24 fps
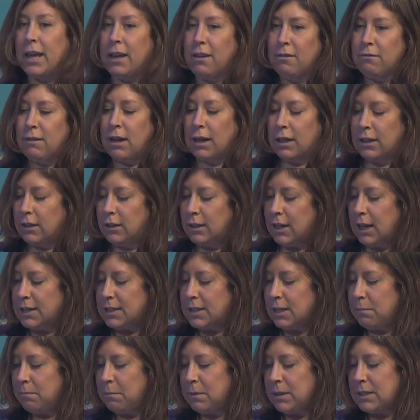recognized
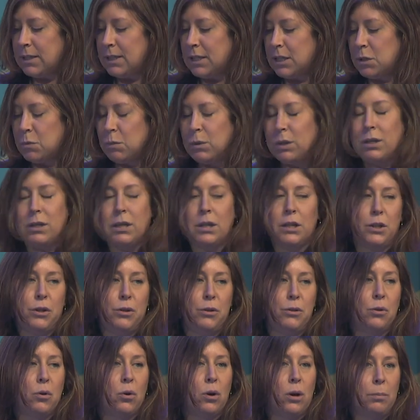that business would need a
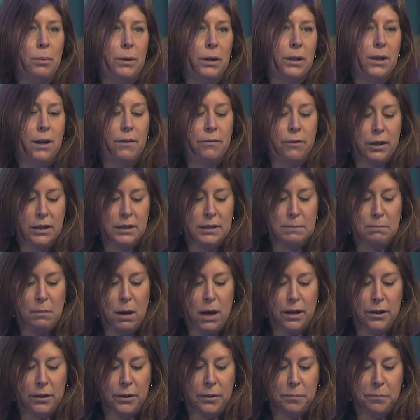new corporate governance
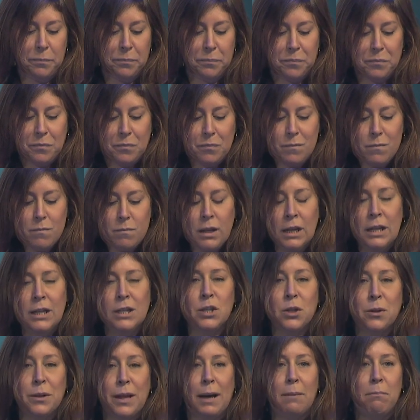model. And
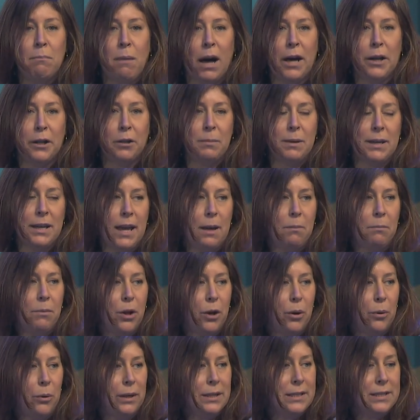so that model became
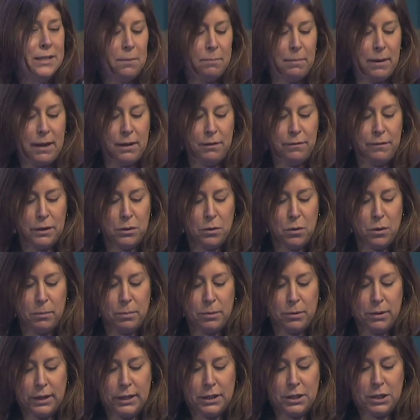known as the benefit
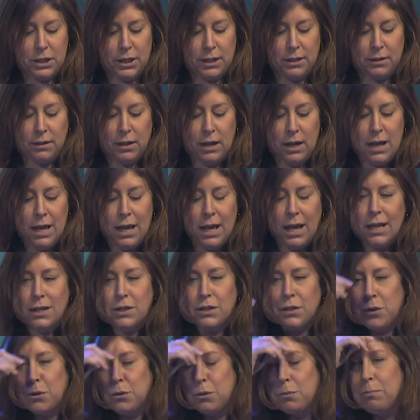corporation.
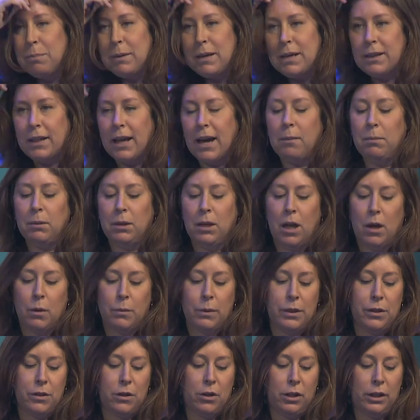So B Lab, along
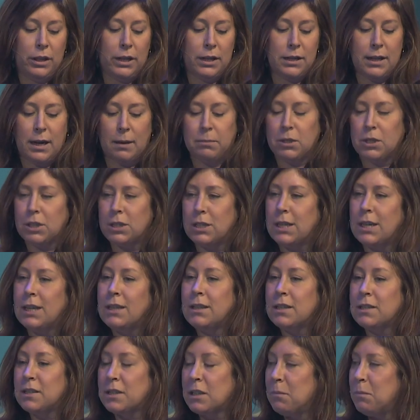with early adopters
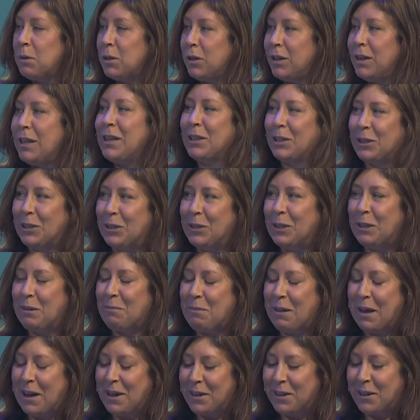in this community, including
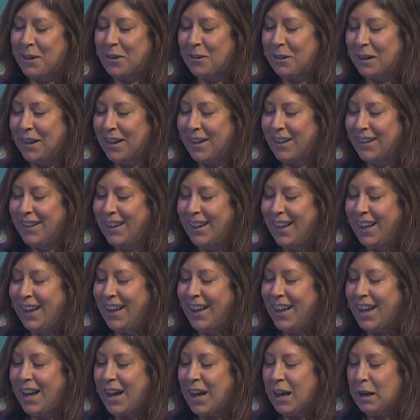Patagonia,
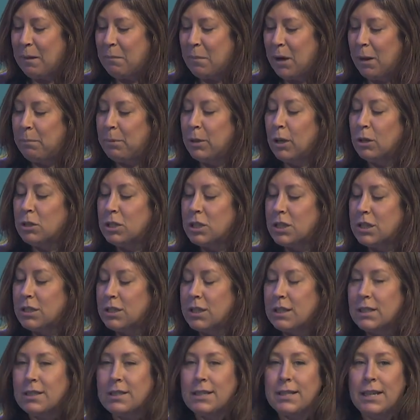approached
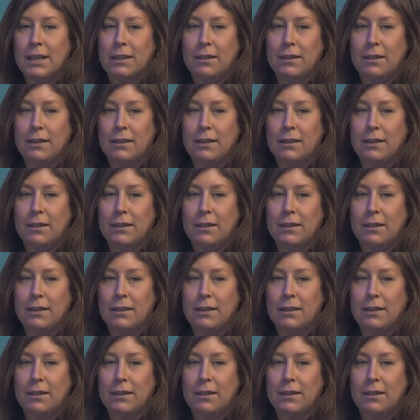state